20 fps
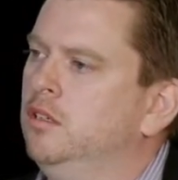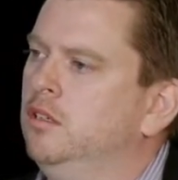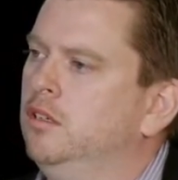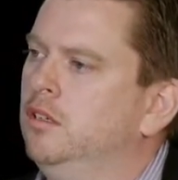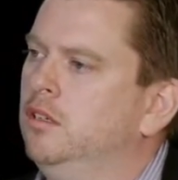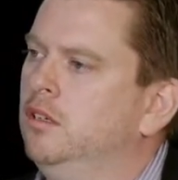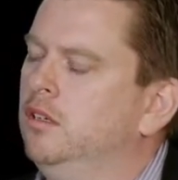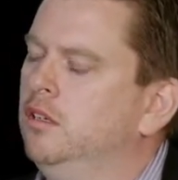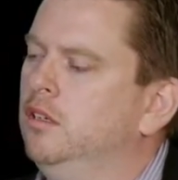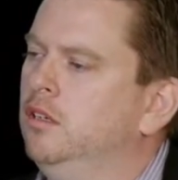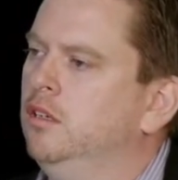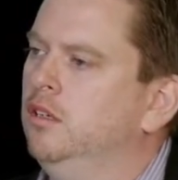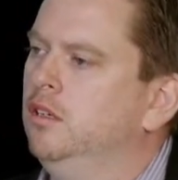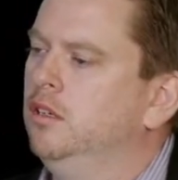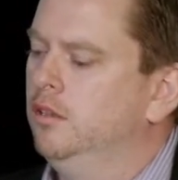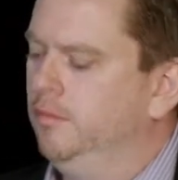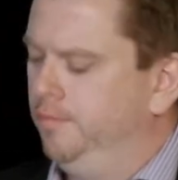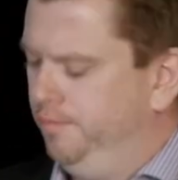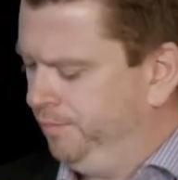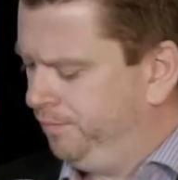
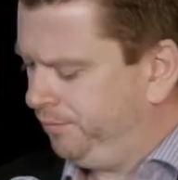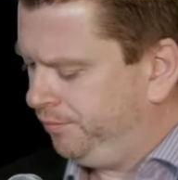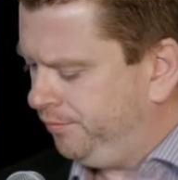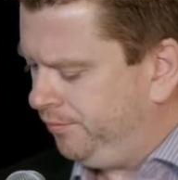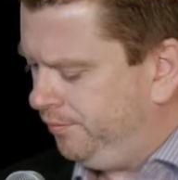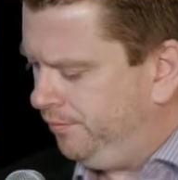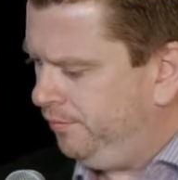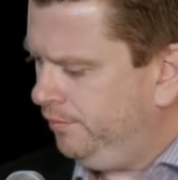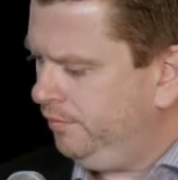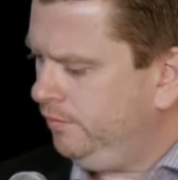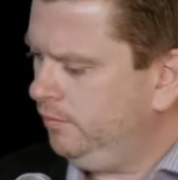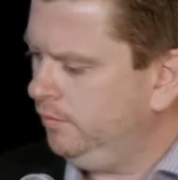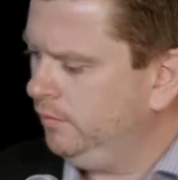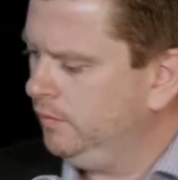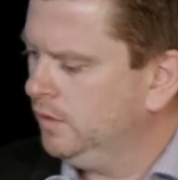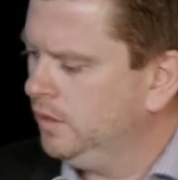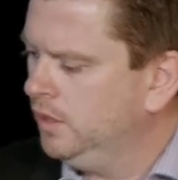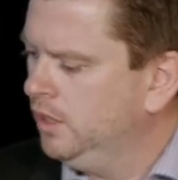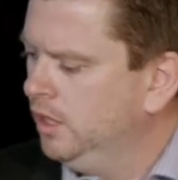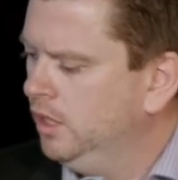
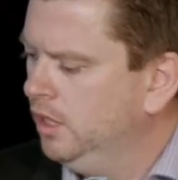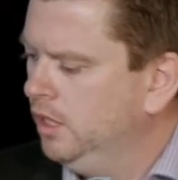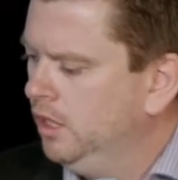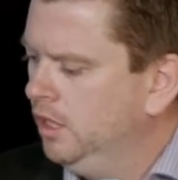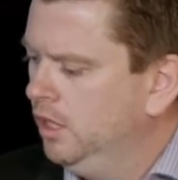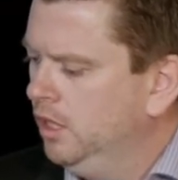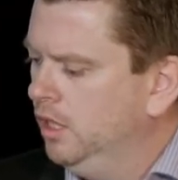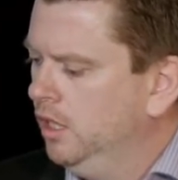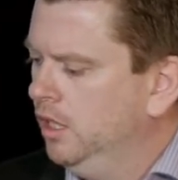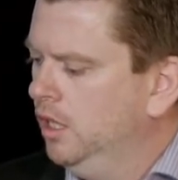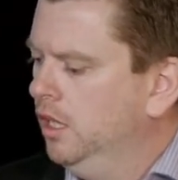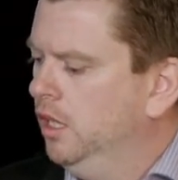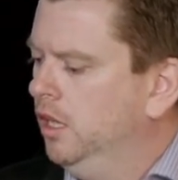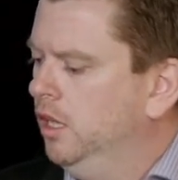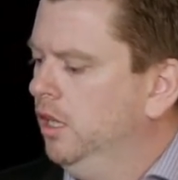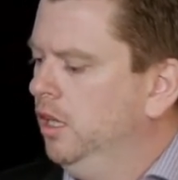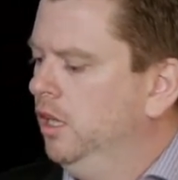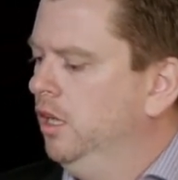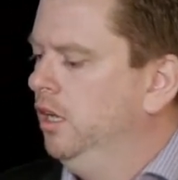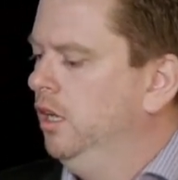
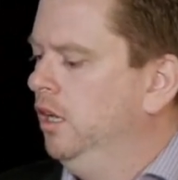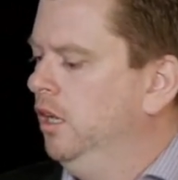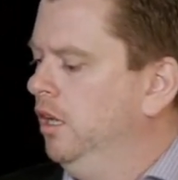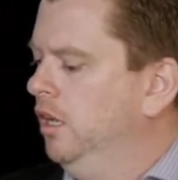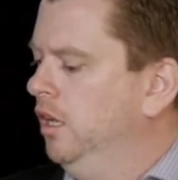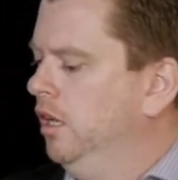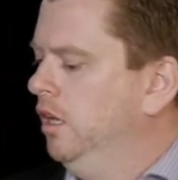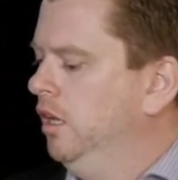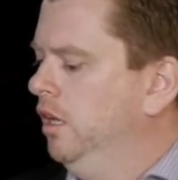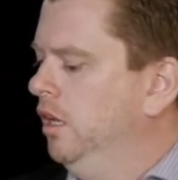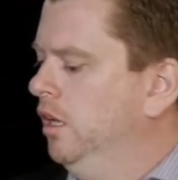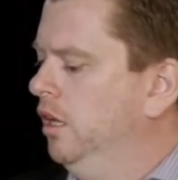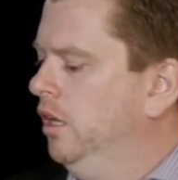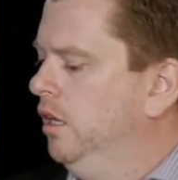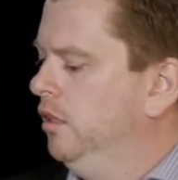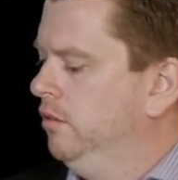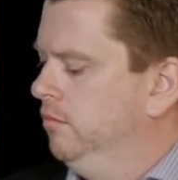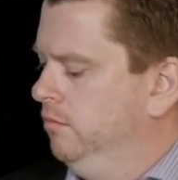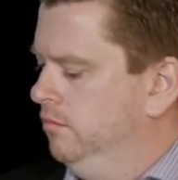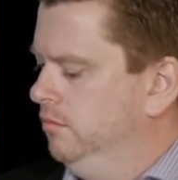
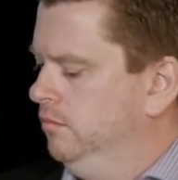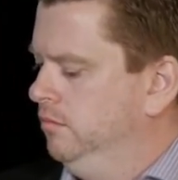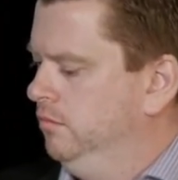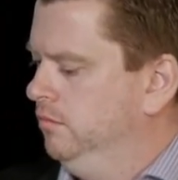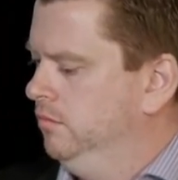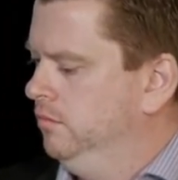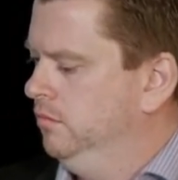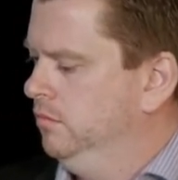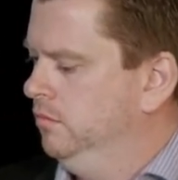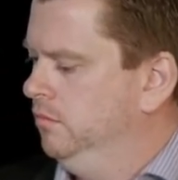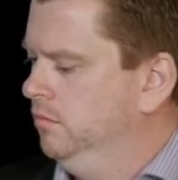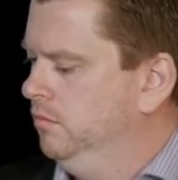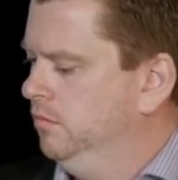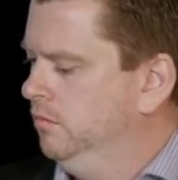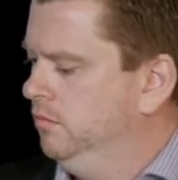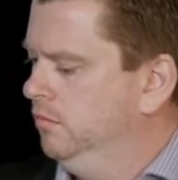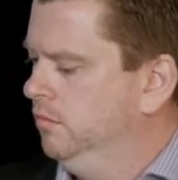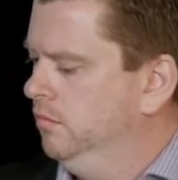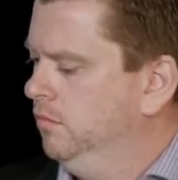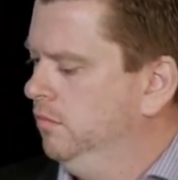
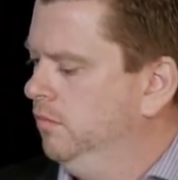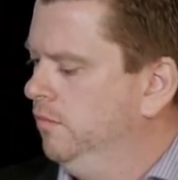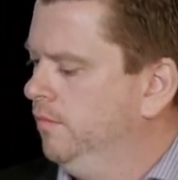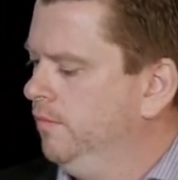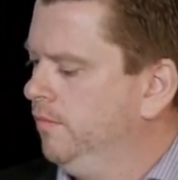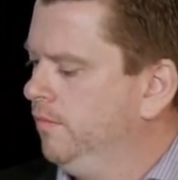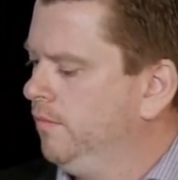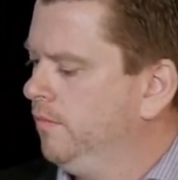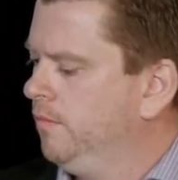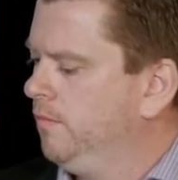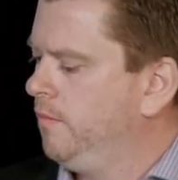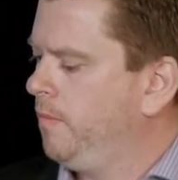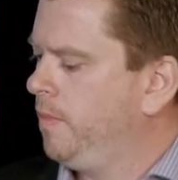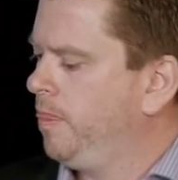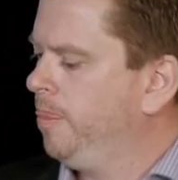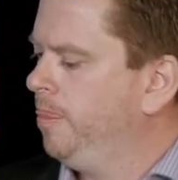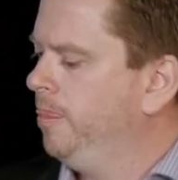Nothing is said.